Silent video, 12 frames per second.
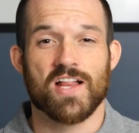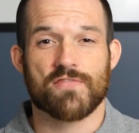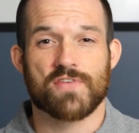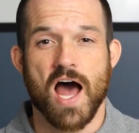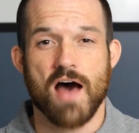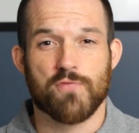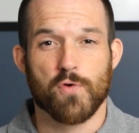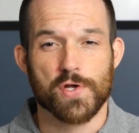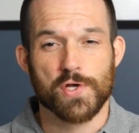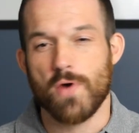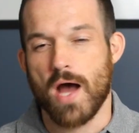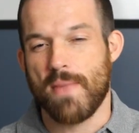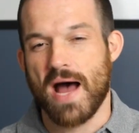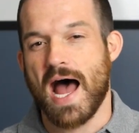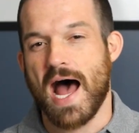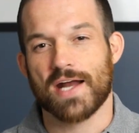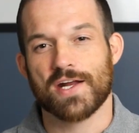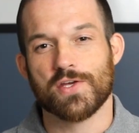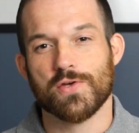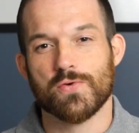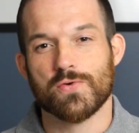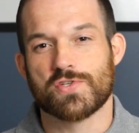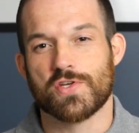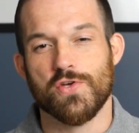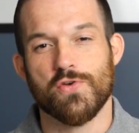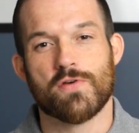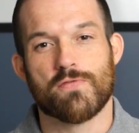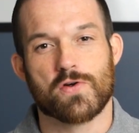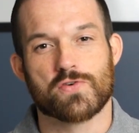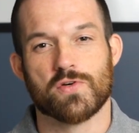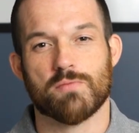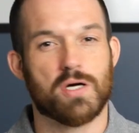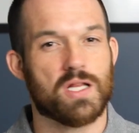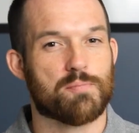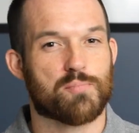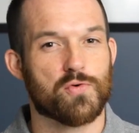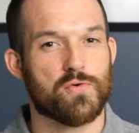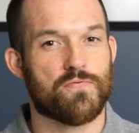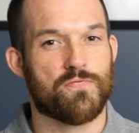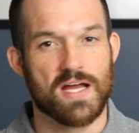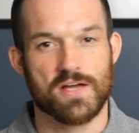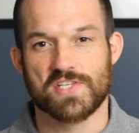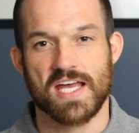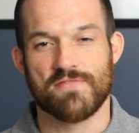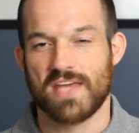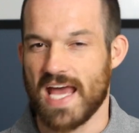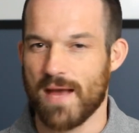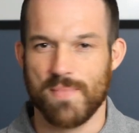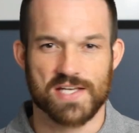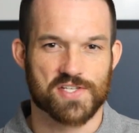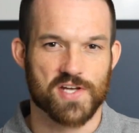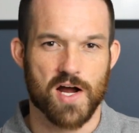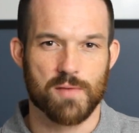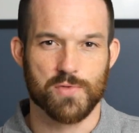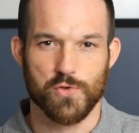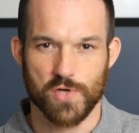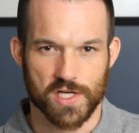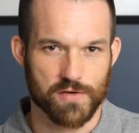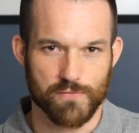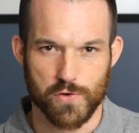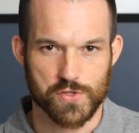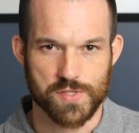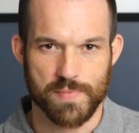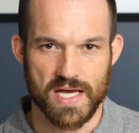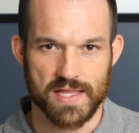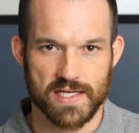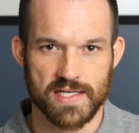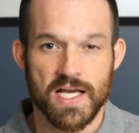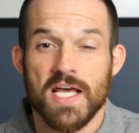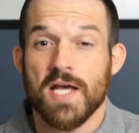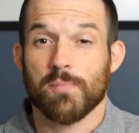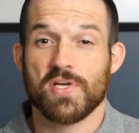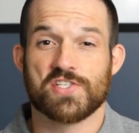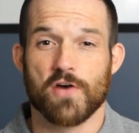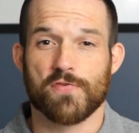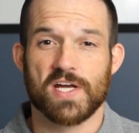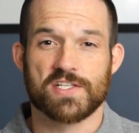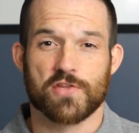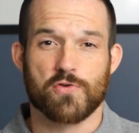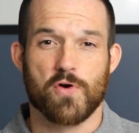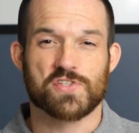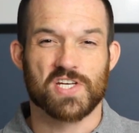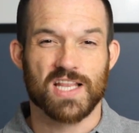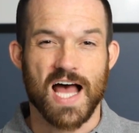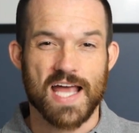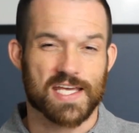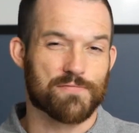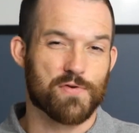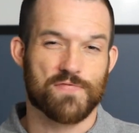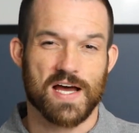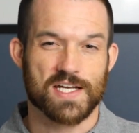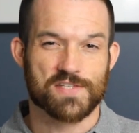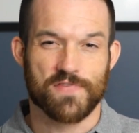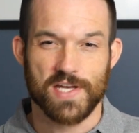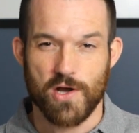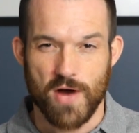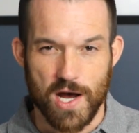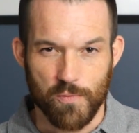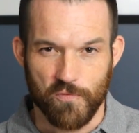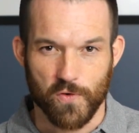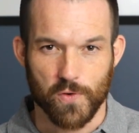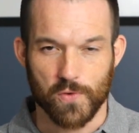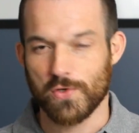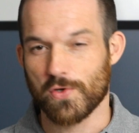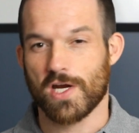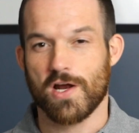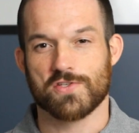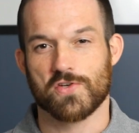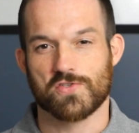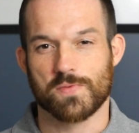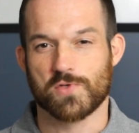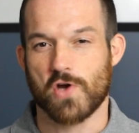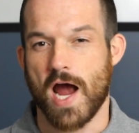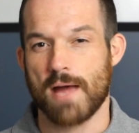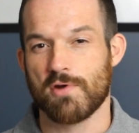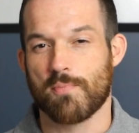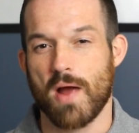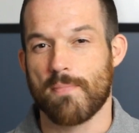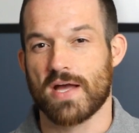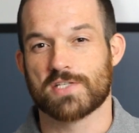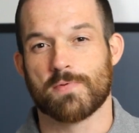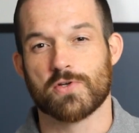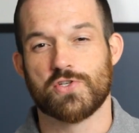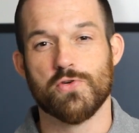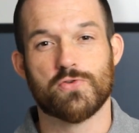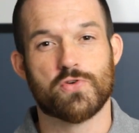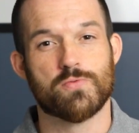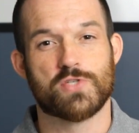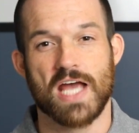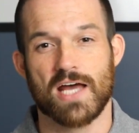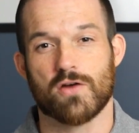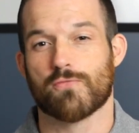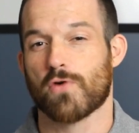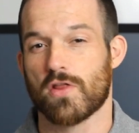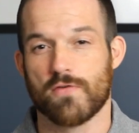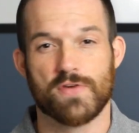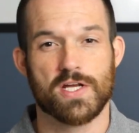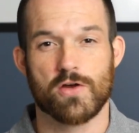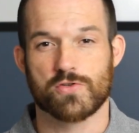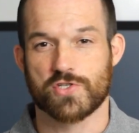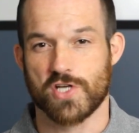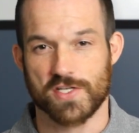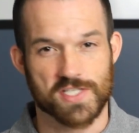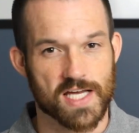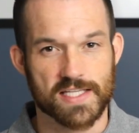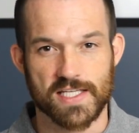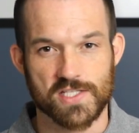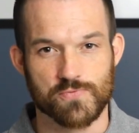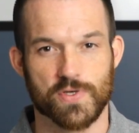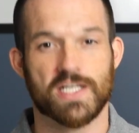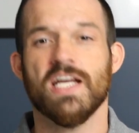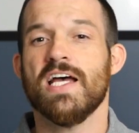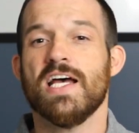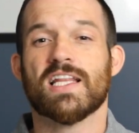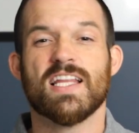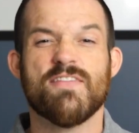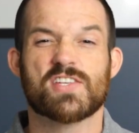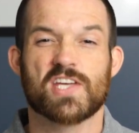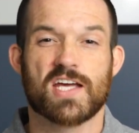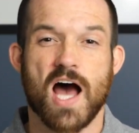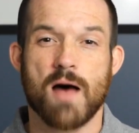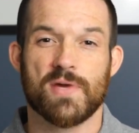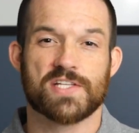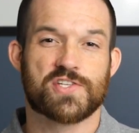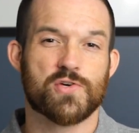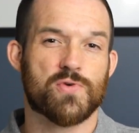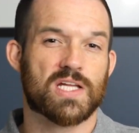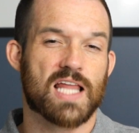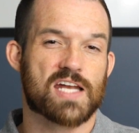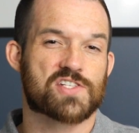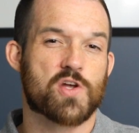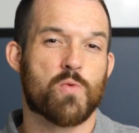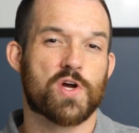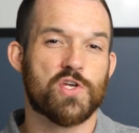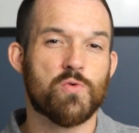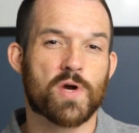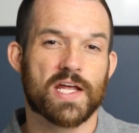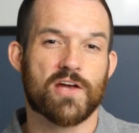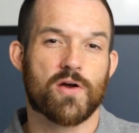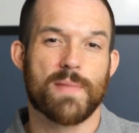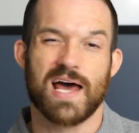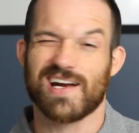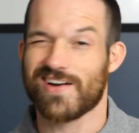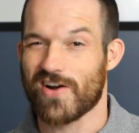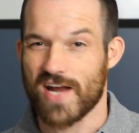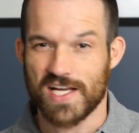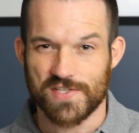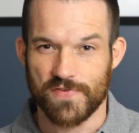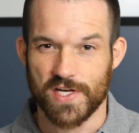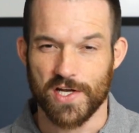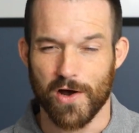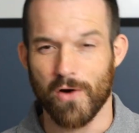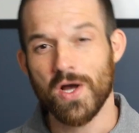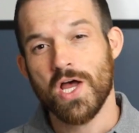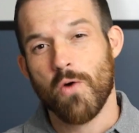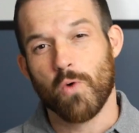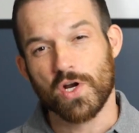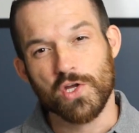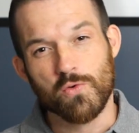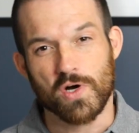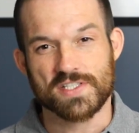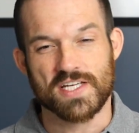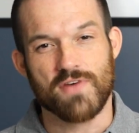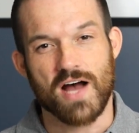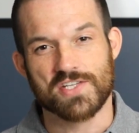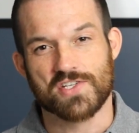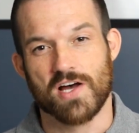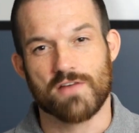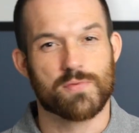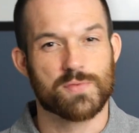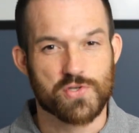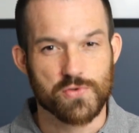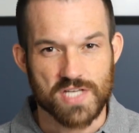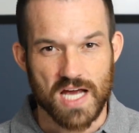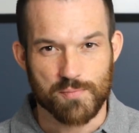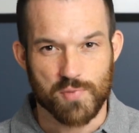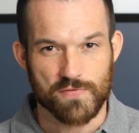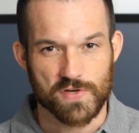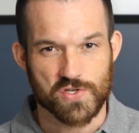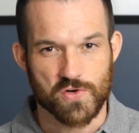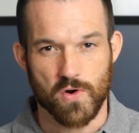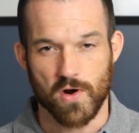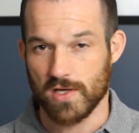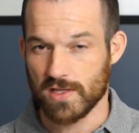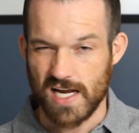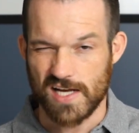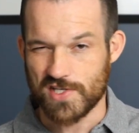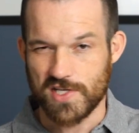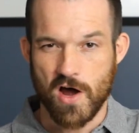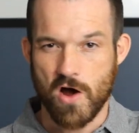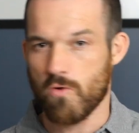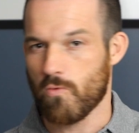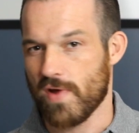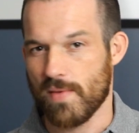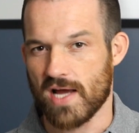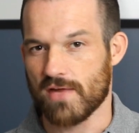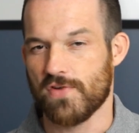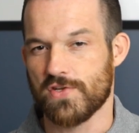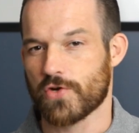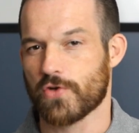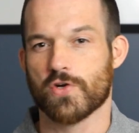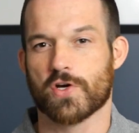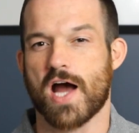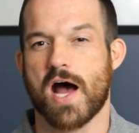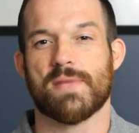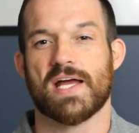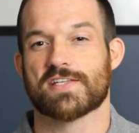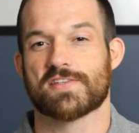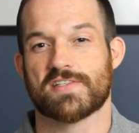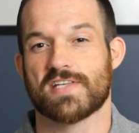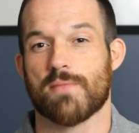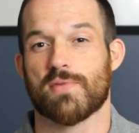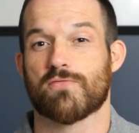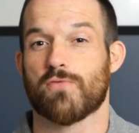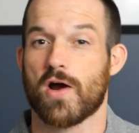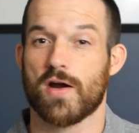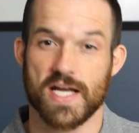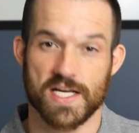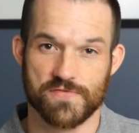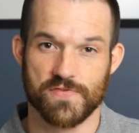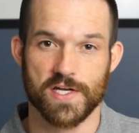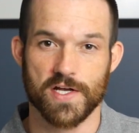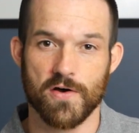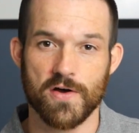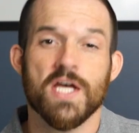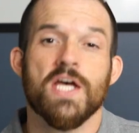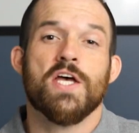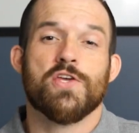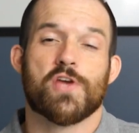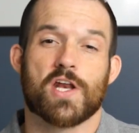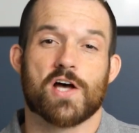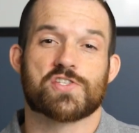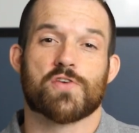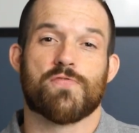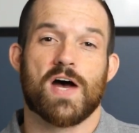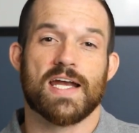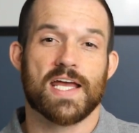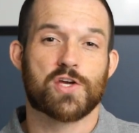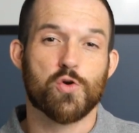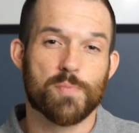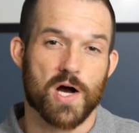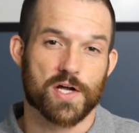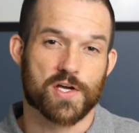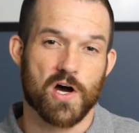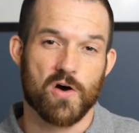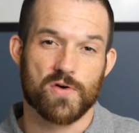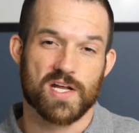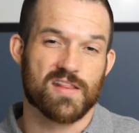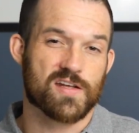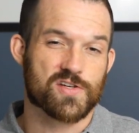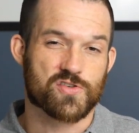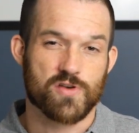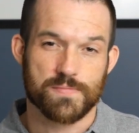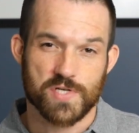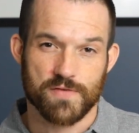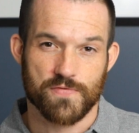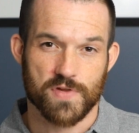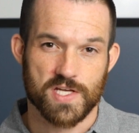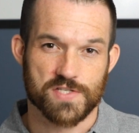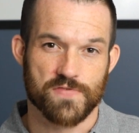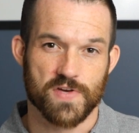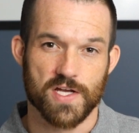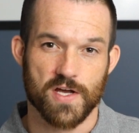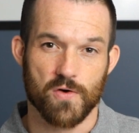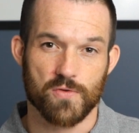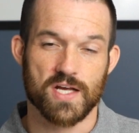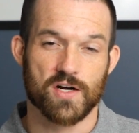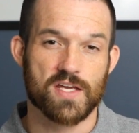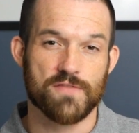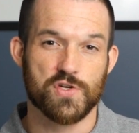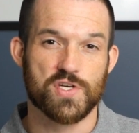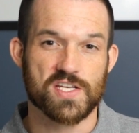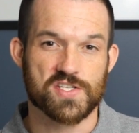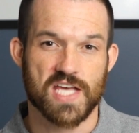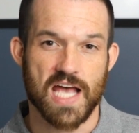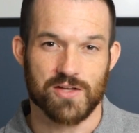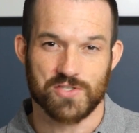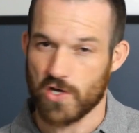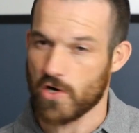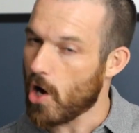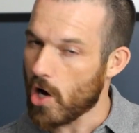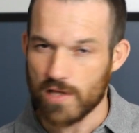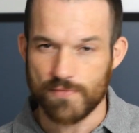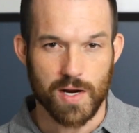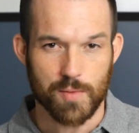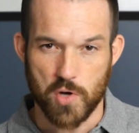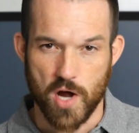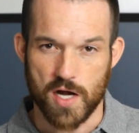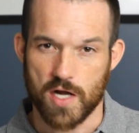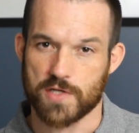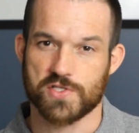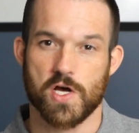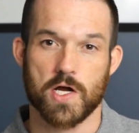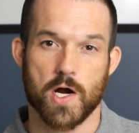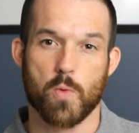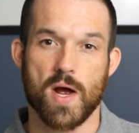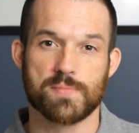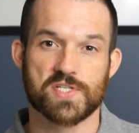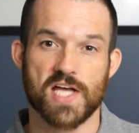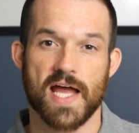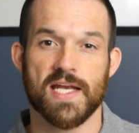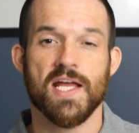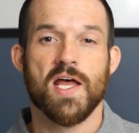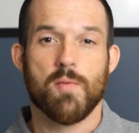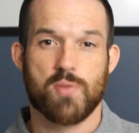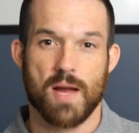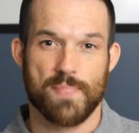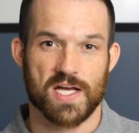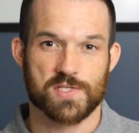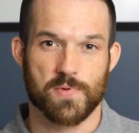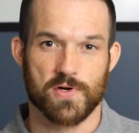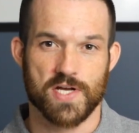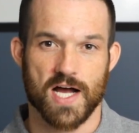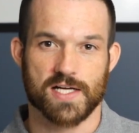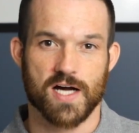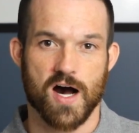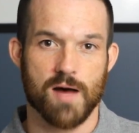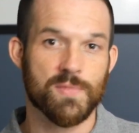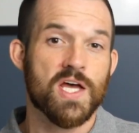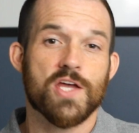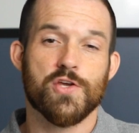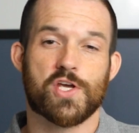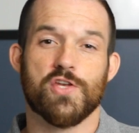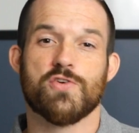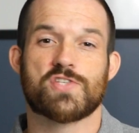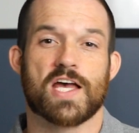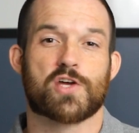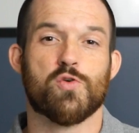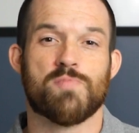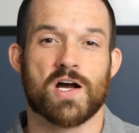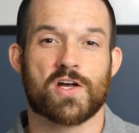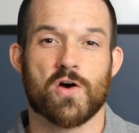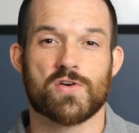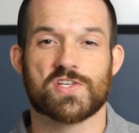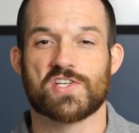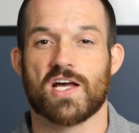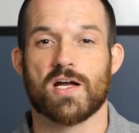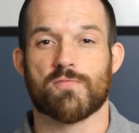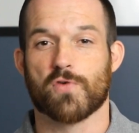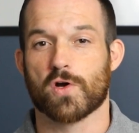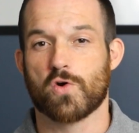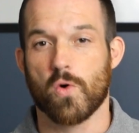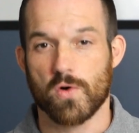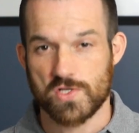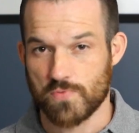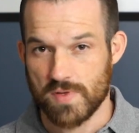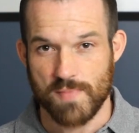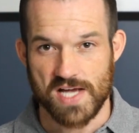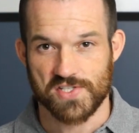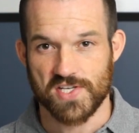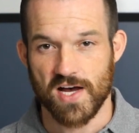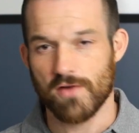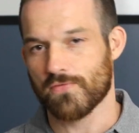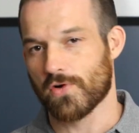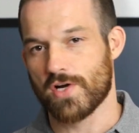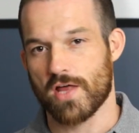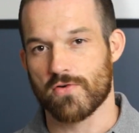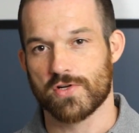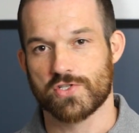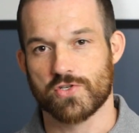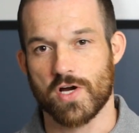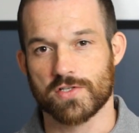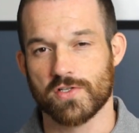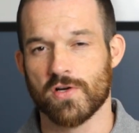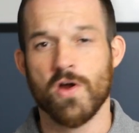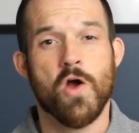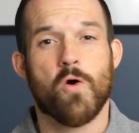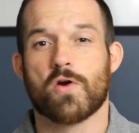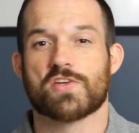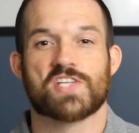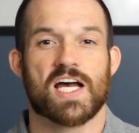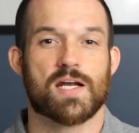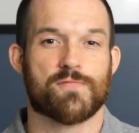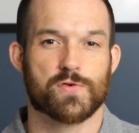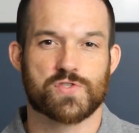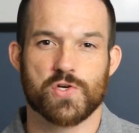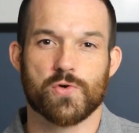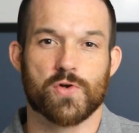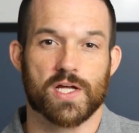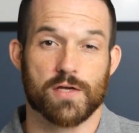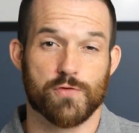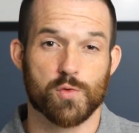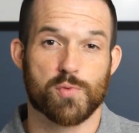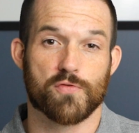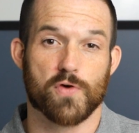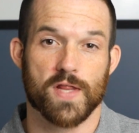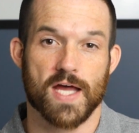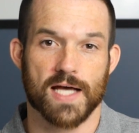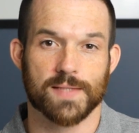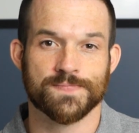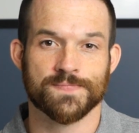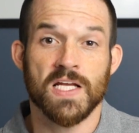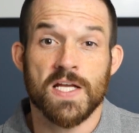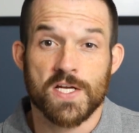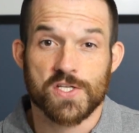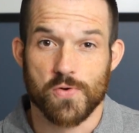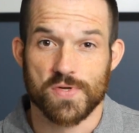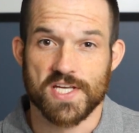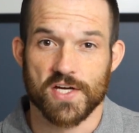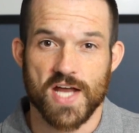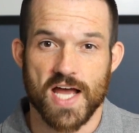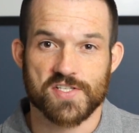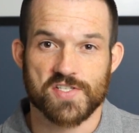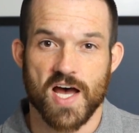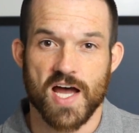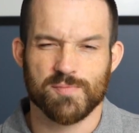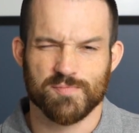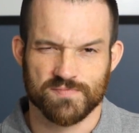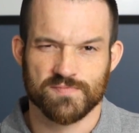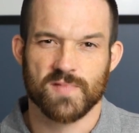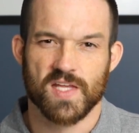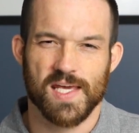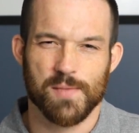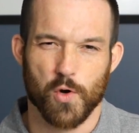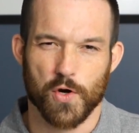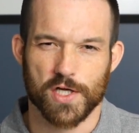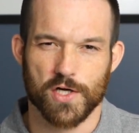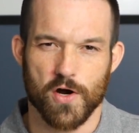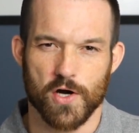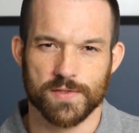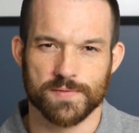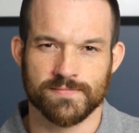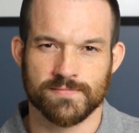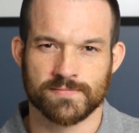I've got for you about how to use the universal bulletproof fail-safe can mess it up unit conversion method. Please don't forget to throw us a like if you found this video helpful. You can also subscribe to Prep Expert's YouTube channel for other videos just like this one. Leave us a comment too and let us know what you want to hear about in our next video. What do you want advice on from a two-time perfect score? Let us know. We might feature your comment as the topic for our next video. You can also find a coupon code in the description for this video that'll give you discounts on all of our products on our website, Prep expert.com. You can use that coupon code to sign up for a course with myself or another instructor, or to sign up for tutoring if you'd prefer that. So until next time, keep working hard.